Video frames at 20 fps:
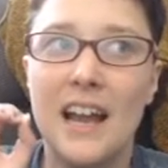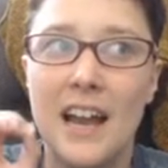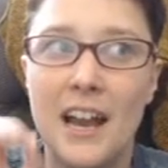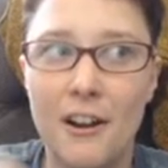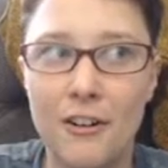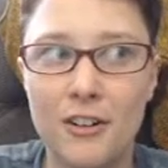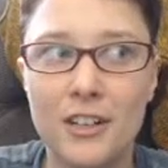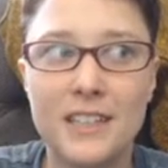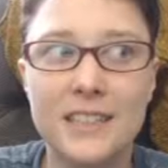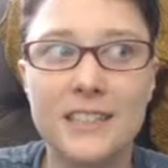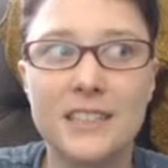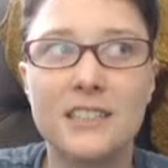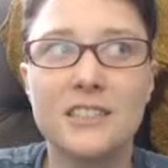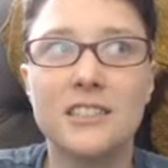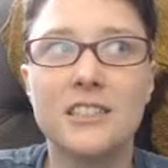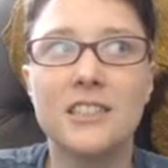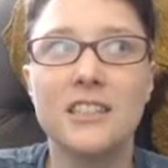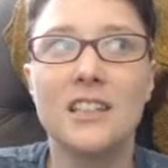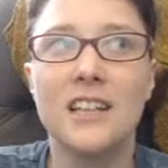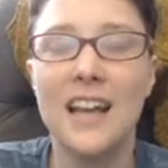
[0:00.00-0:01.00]

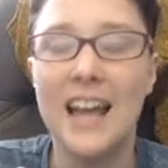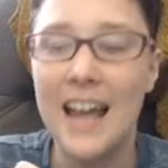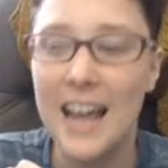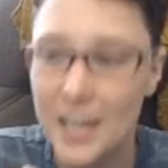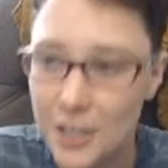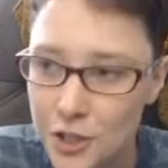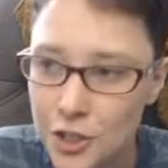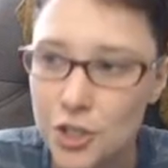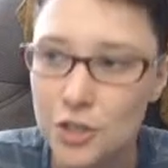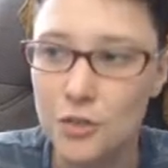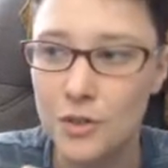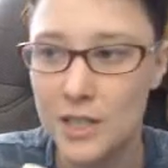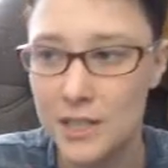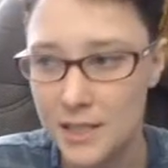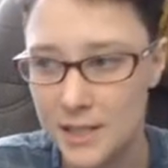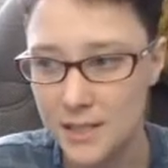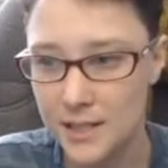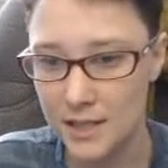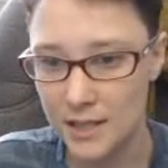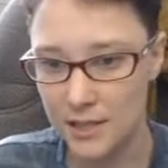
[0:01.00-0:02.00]
arrogant
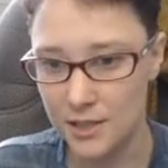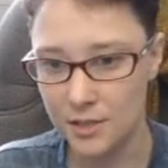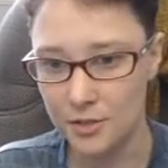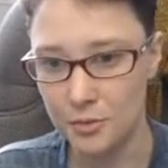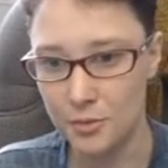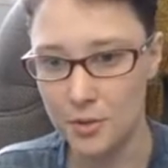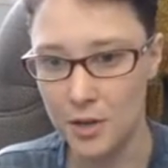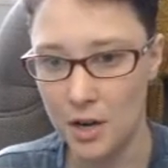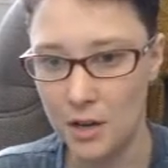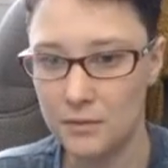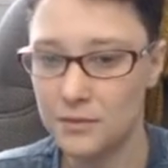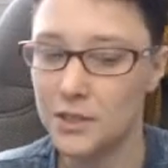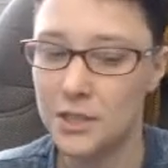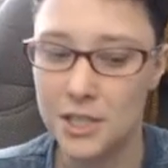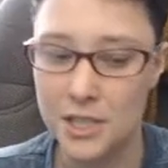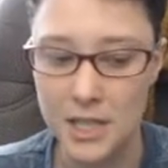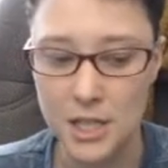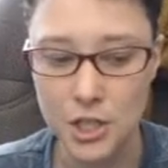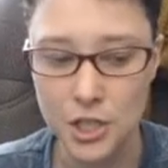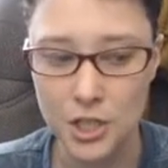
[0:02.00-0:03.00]
entrance into
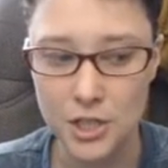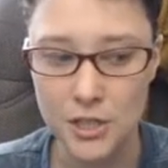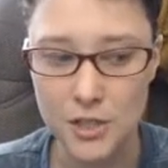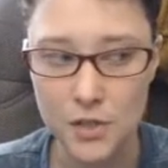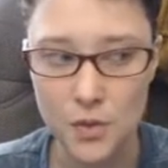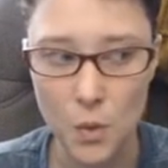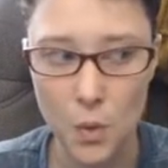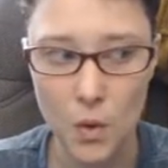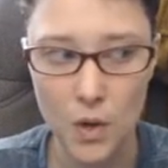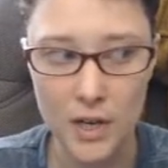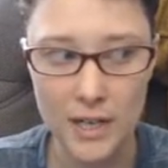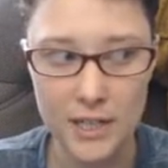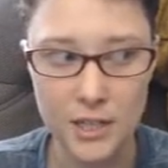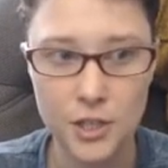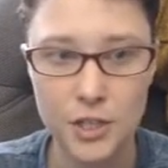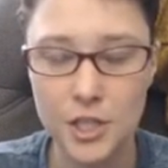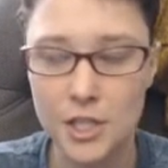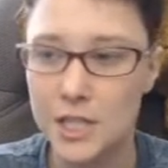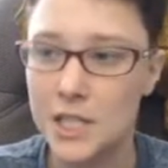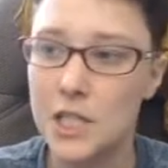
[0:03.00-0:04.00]
conversations or
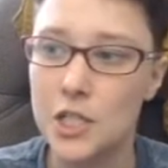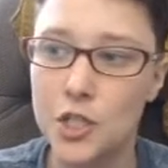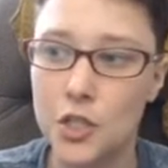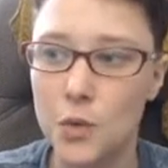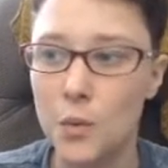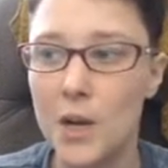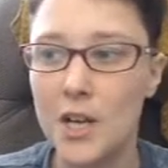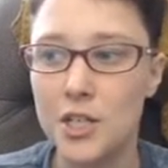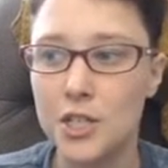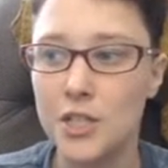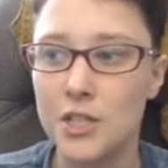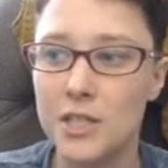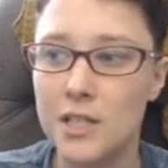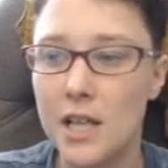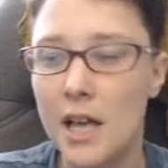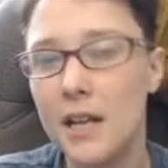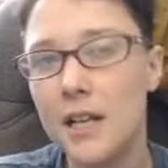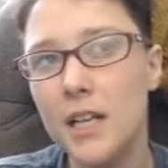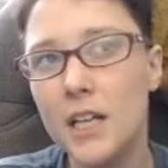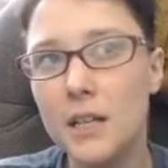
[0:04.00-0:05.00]
into situations
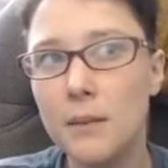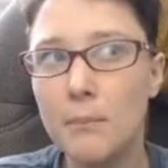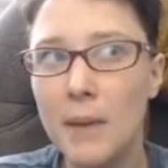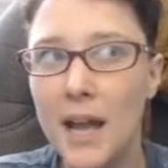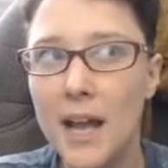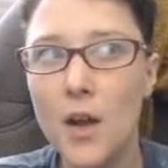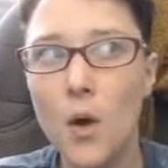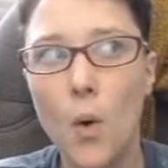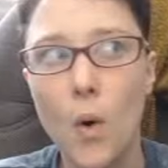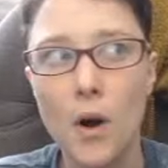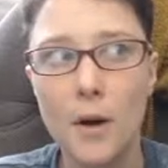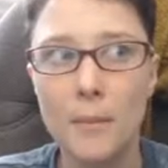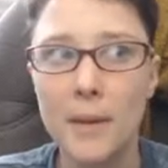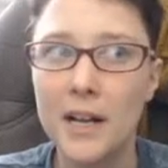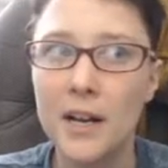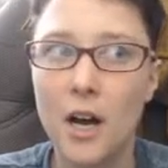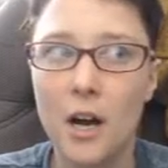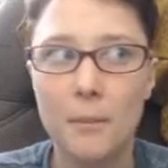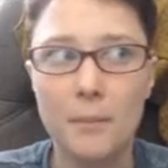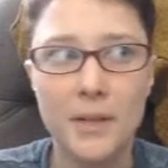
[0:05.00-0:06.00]
that he may or
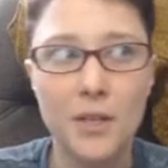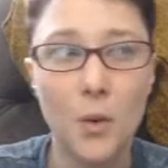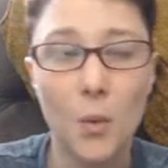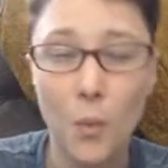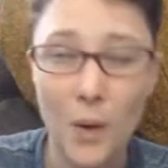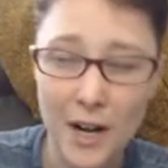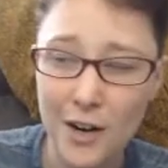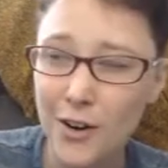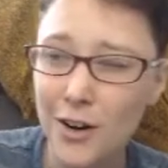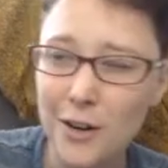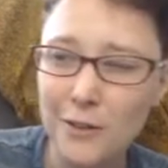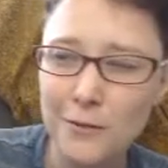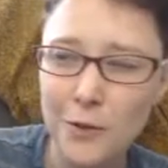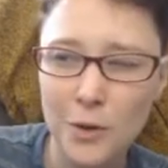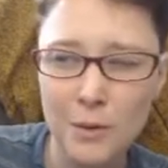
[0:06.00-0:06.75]
may not be aware of,